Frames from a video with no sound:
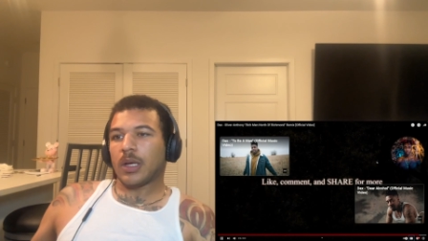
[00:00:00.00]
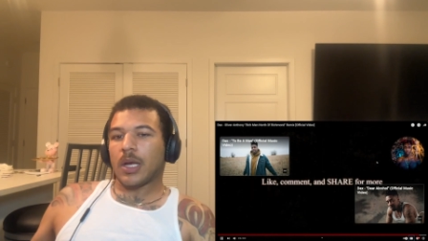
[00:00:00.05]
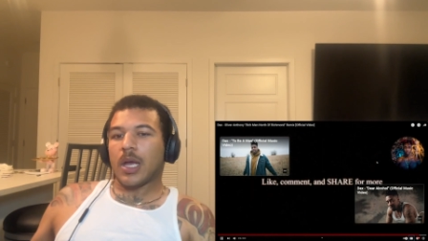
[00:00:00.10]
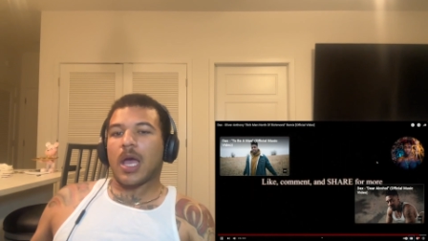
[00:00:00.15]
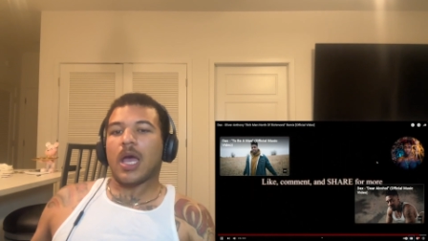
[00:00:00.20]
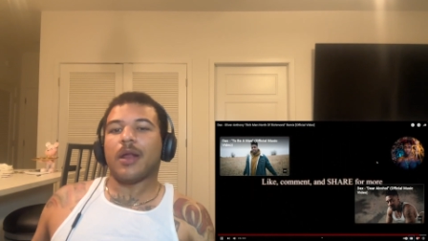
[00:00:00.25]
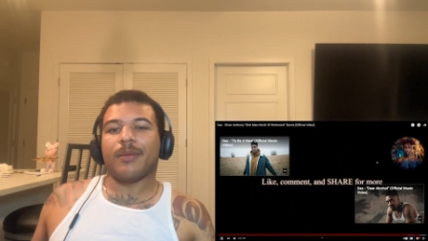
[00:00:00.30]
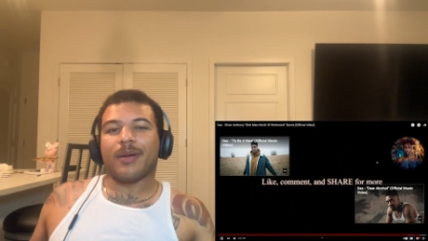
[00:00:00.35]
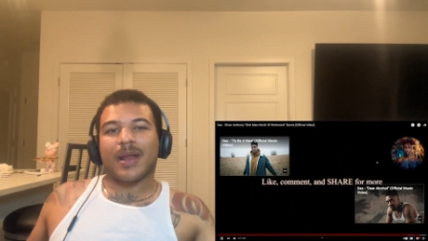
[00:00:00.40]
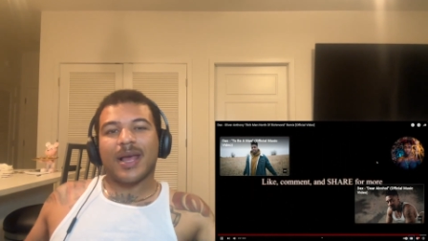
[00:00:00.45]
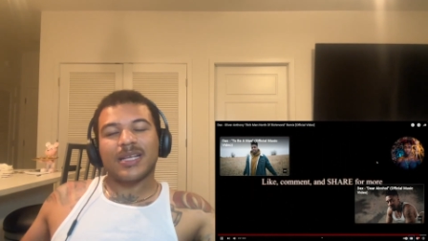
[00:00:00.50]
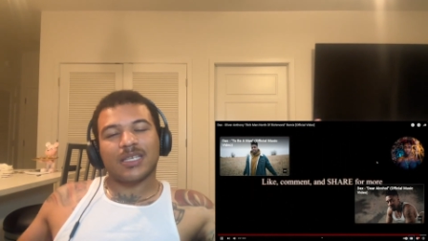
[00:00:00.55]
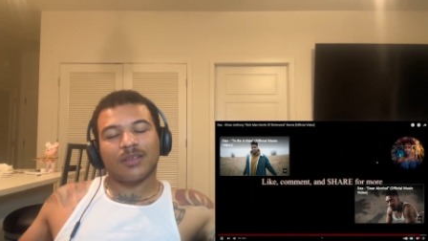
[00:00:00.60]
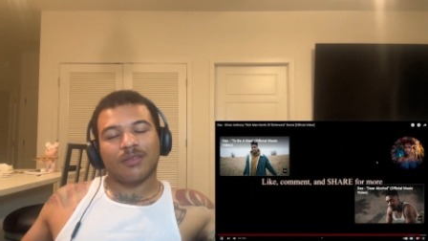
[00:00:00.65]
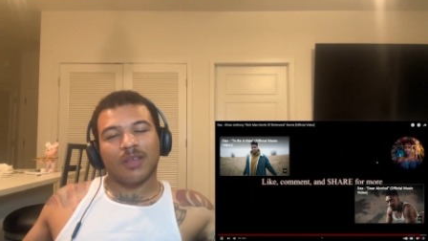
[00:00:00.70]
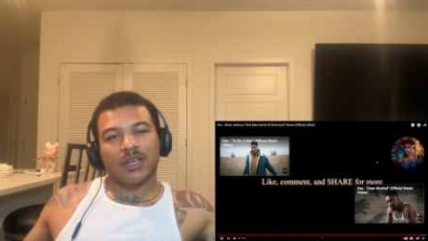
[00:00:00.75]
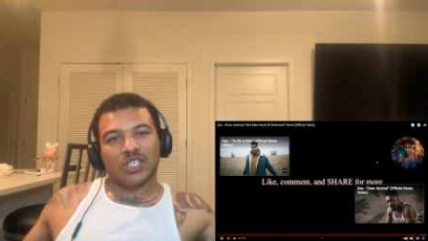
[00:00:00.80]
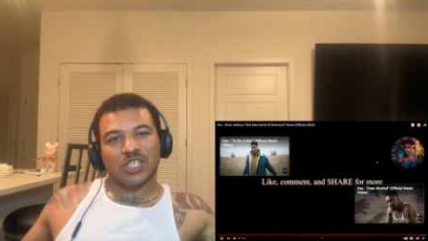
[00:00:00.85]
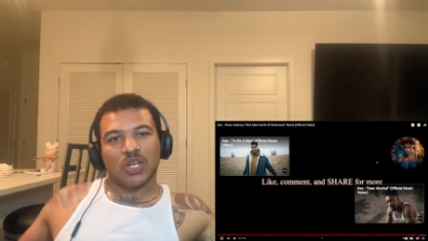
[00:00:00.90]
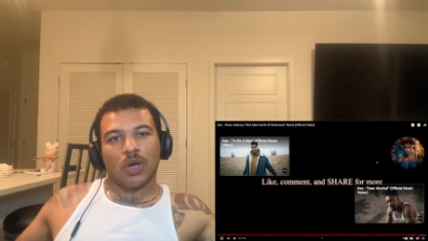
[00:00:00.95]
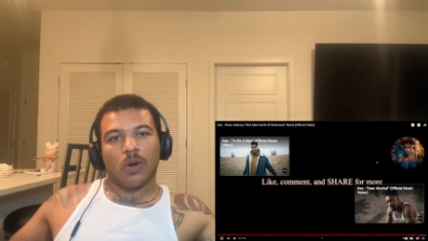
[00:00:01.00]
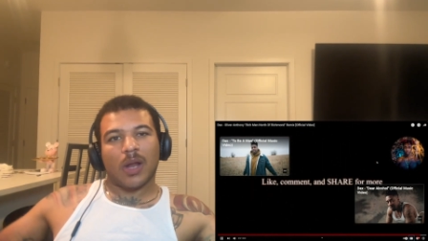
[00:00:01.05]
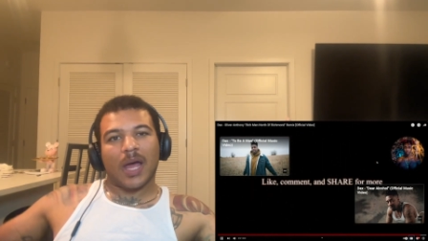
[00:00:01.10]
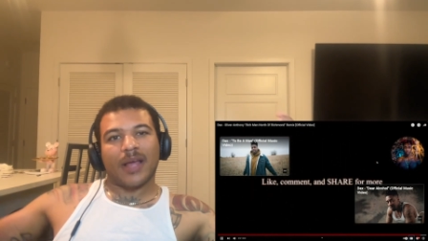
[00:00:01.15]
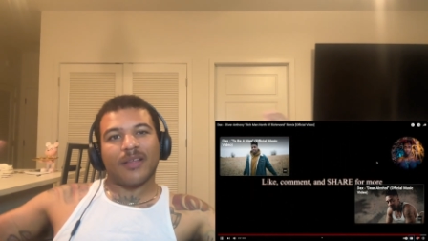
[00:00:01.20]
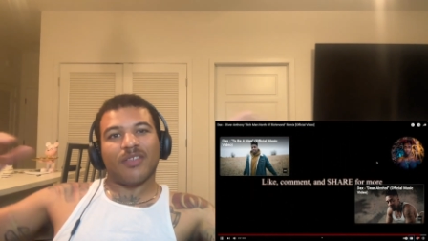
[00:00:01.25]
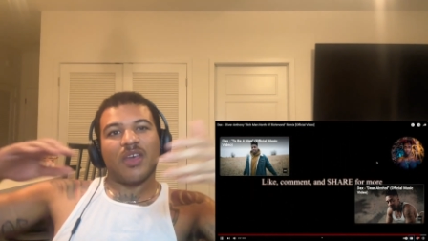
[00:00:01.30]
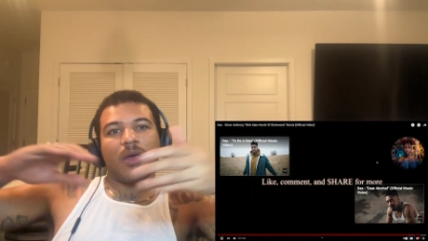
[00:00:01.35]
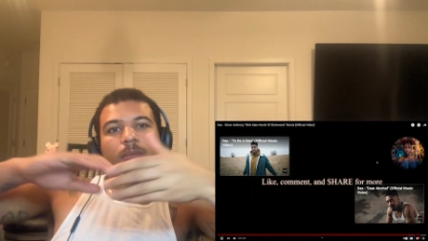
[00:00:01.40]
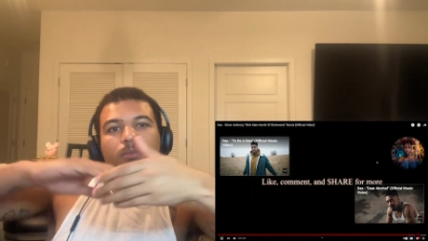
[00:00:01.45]
It'd be nice if they show
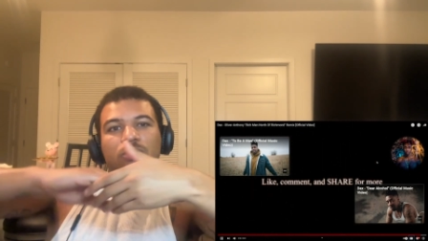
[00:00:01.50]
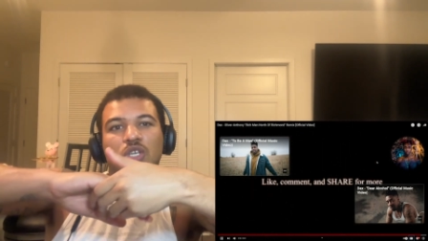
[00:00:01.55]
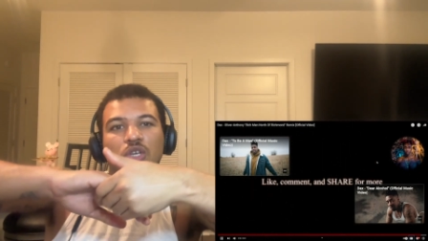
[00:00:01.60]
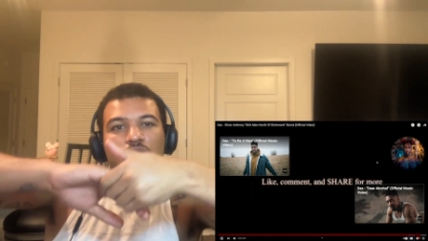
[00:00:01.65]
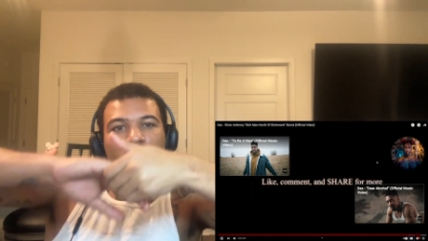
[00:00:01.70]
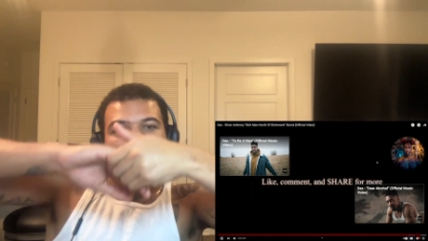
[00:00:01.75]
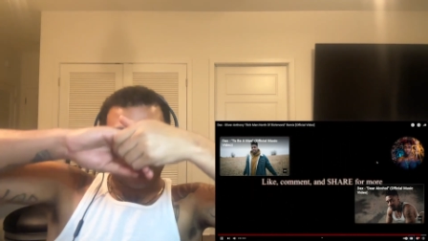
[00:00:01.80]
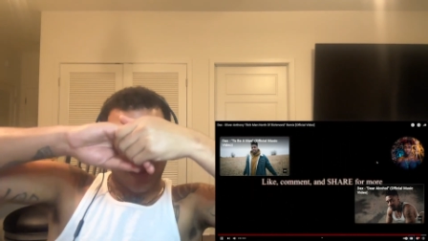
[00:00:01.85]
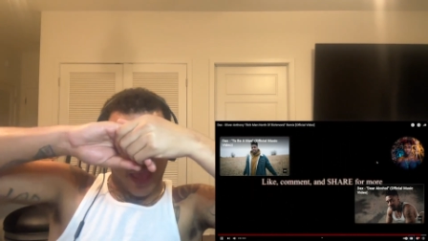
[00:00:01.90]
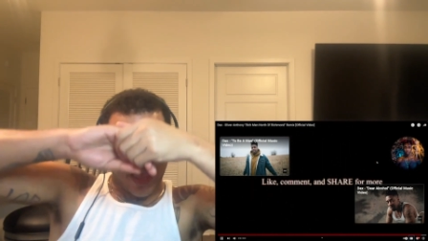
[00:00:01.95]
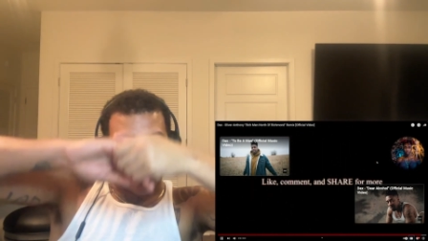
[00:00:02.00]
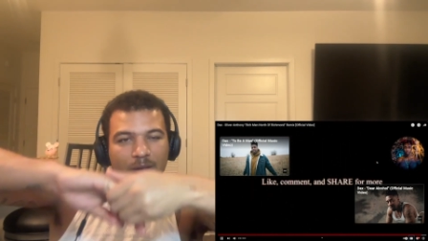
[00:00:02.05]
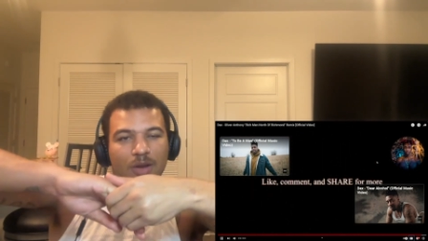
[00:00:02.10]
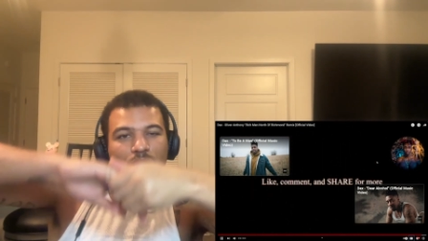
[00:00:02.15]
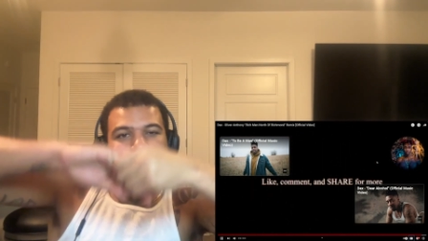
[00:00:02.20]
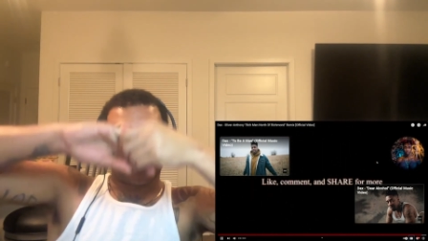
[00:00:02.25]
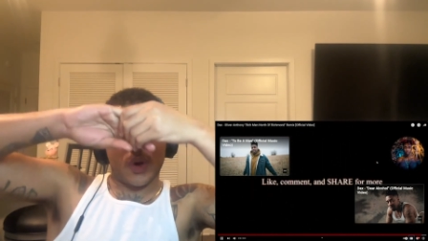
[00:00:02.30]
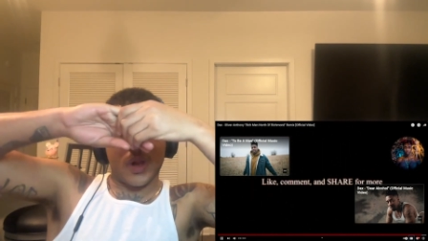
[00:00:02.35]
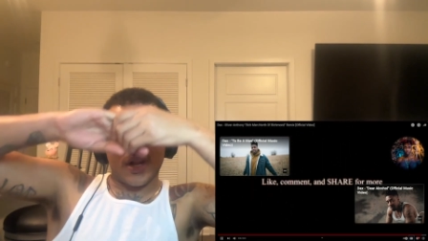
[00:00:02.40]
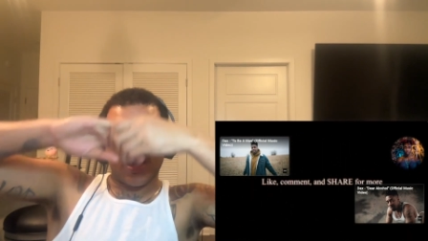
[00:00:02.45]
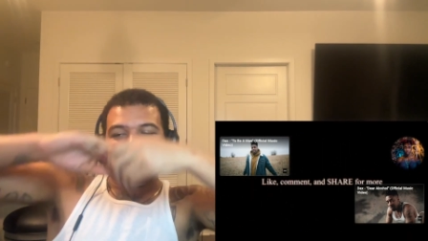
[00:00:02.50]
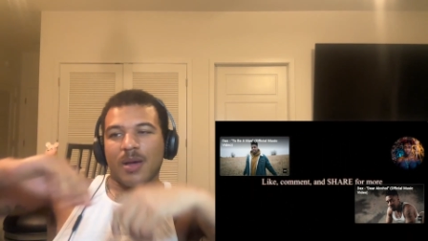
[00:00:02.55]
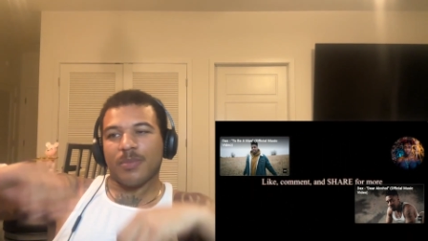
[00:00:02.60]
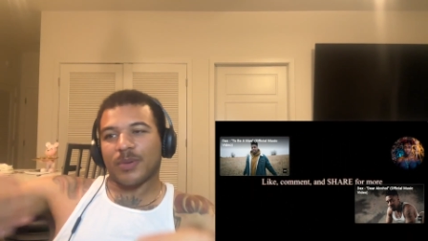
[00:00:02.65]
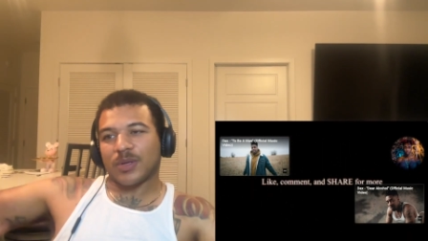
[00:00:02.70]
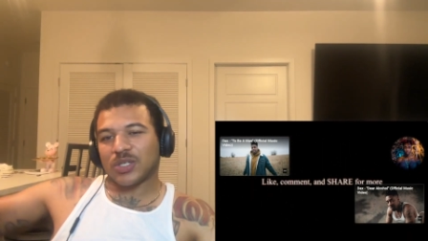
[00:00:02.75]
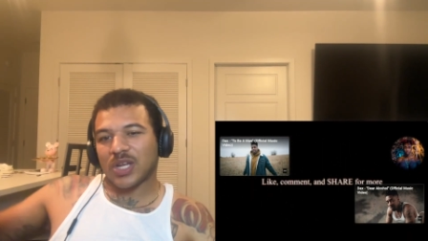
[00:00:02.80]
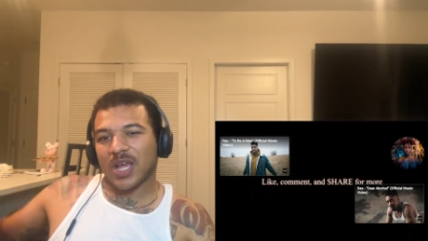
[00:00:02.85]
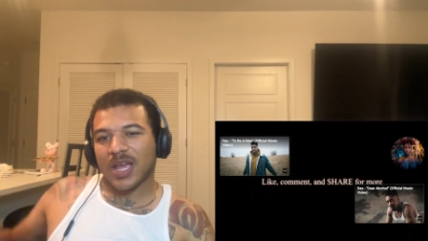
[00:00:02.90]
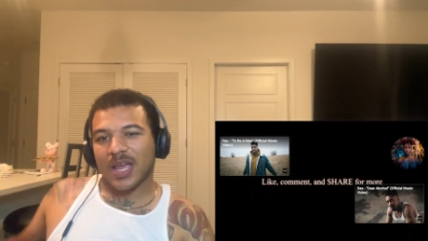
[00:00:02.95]
like them two, like greeting up
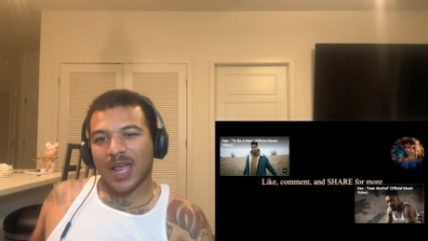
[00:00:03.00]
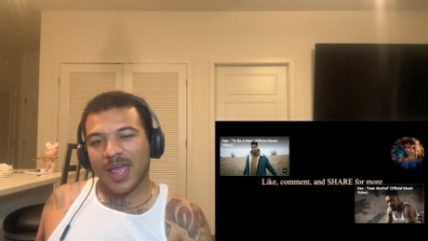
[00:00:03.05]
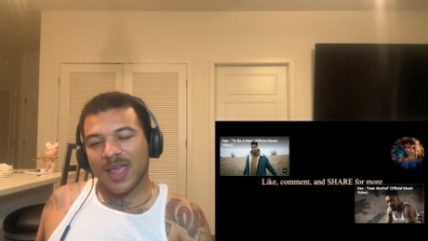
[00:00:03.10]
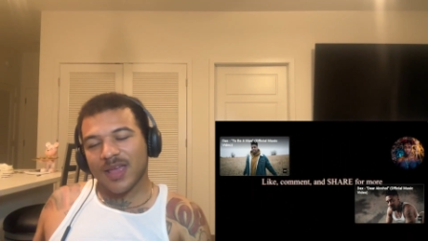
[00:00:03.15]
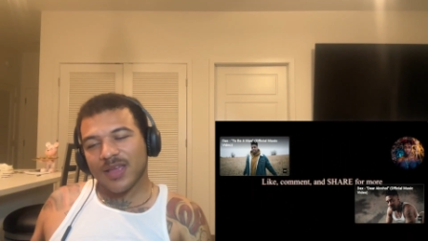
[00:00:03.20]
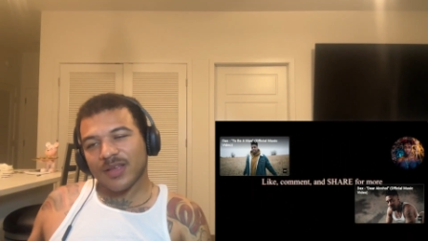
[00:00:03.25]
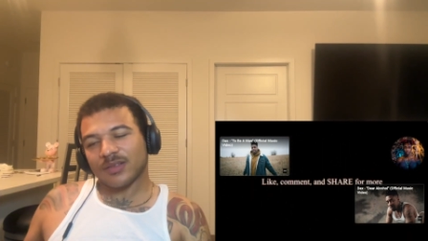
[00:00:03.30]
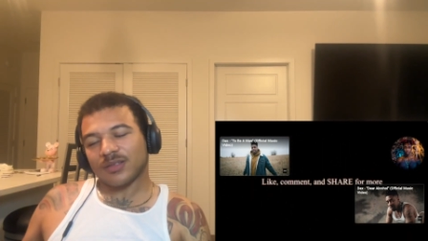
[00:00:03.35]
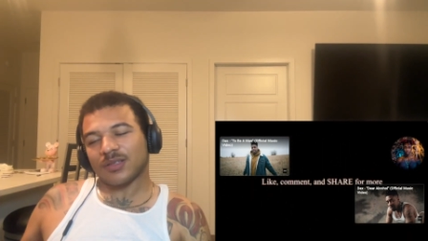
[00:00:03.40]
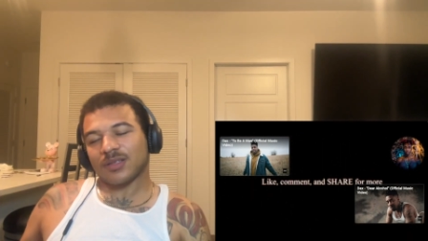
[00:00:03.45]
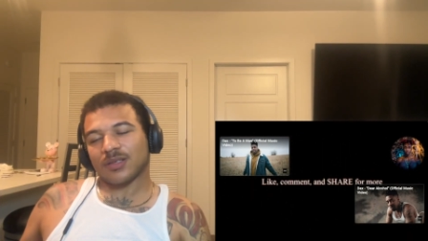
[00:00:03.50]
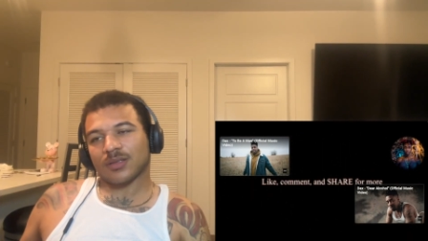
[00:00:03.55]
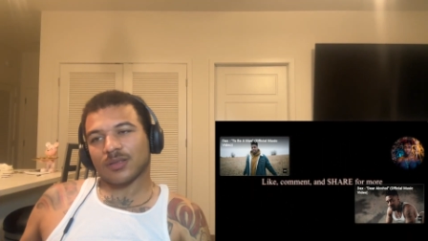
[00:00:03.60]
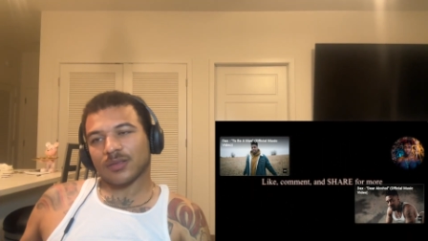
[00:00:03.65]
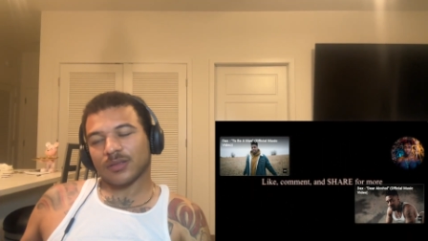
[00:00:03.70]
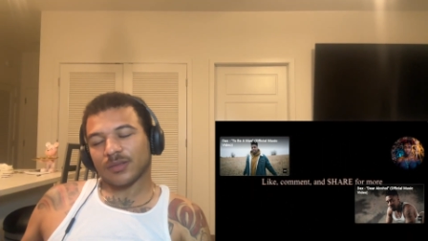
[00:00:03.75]
and shaking hands.